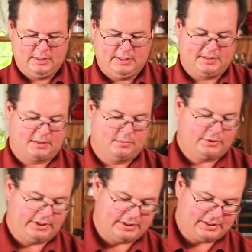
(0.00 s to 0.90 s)
It's
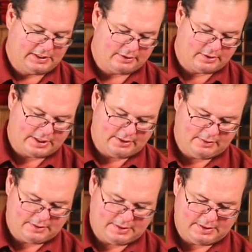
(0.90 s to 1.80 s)
completely tender
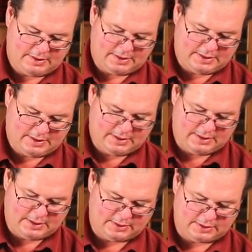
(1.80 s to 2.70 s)
now
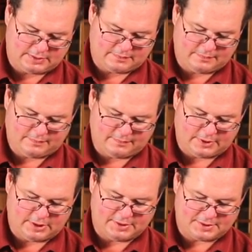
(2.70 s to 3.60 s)
and just
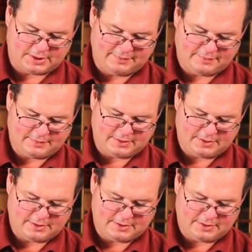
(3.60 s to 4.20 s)
falls off.